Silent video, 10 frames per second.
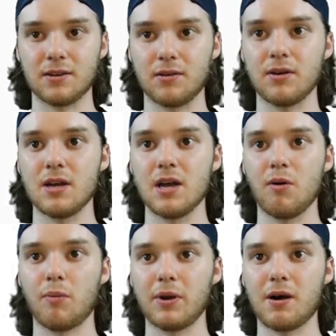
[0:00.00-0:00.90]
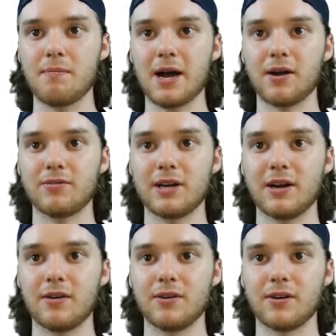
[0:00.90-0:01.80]
So when we come back over
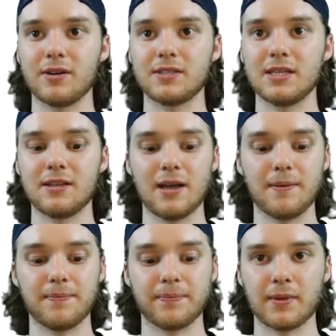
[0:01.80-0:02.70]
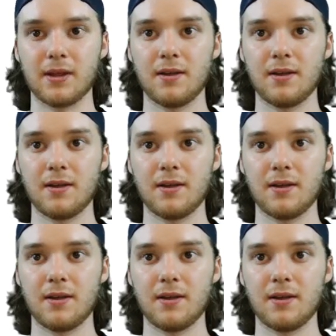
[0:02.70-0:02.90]
here, you're gonna see that